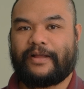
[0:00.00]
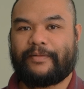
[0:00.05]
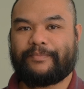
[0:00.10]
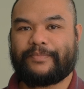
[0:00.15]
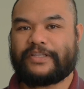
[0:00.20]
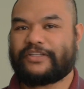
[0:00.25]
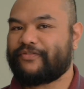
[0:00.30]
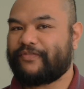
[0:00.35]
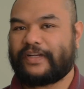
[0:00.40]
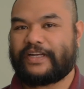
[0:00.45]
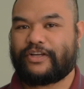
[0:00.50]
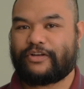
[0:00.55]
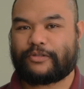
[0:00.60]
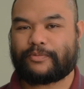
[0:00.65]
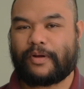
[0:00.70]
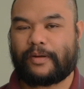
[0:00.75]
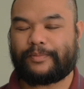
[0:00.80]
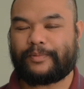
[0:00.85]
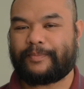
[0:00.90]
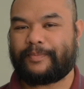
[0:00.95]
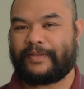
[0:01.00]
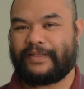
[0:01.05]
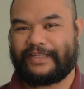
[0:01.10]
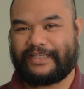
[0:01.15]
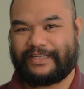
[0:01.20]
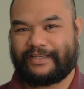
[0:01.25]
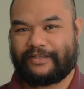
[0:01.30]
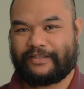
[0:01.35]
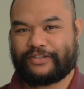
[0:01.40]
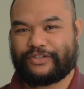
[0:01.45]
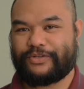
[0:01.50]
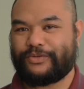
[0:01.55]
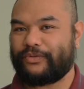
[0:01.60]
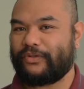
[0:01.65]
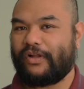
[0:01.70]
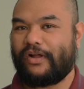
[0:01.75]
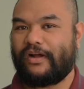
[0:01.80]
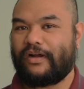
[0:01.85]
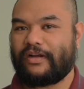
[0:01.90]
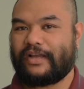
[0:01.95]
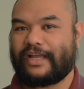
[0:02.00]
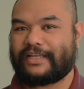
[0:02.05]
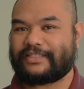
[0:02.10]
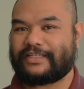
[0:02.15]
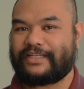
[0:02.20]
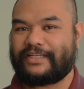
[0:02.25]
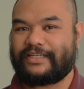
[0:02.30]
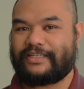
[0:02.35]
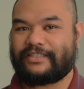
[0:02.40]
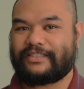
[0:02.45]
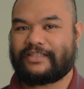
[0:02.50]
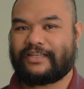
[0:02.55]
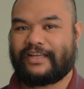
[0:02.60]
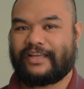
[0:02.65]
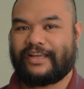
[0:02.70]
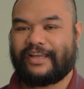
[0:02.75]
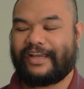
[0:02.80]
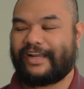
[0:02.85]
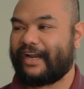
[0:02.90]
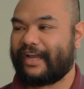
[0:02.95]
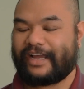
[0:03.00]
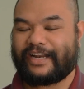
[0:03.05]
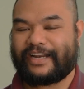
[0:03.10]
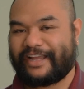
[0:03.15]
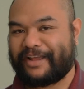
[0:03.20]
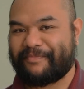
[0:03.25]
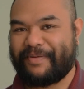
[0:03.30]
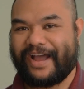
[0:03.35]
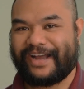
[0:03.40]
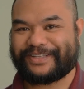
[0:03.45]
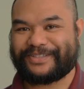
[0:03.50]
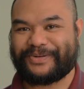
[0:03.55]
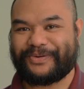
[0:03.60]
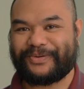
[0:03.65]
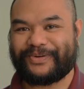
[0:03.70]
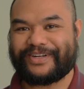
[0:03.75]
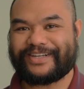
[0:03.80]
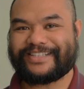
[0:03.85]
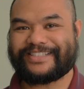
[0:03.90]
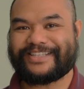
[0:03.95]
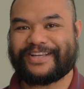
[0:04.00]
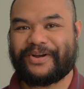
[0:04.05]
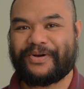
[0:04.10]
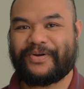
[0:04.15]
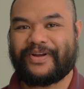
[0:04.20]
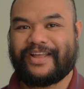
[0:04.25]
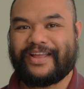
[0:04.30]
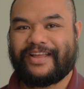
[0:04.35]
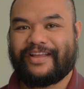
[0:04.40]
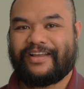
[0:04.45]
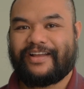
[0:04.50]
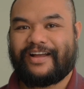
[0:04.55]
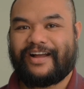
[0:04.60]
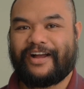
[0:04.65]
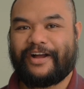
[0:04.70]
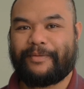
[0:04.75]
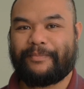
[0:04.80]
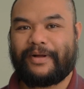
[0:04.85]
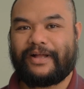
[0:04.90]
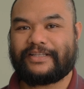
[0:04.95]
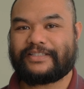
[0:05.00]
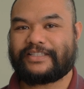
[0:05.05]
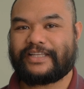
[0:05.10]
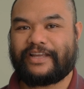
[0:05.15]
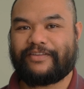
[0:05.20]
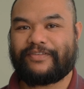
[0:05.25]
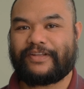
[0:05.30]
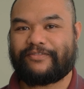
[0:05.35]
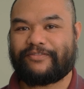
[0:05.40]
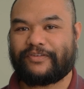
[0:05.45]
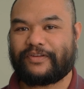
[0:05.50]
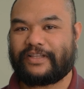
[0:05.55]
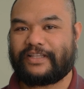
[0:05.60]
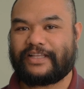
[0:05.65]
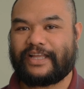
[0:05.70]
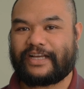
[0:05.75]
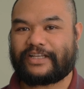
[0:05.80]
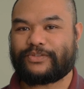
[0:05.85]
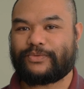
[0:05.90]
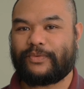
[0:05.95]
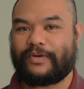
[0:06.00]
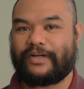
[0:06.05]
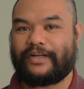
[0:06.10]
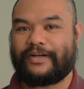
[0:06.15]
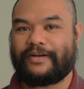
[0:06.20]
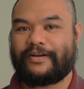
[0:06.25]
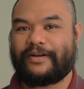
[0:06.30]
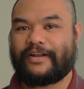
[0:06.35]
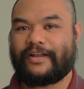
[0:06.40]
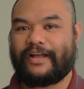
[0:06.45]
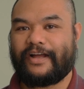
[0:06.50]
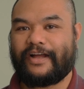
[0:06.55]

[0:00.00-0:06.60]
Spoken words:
This video is probably too long as it is, and I got to get back to work, so I'll save it for the next one.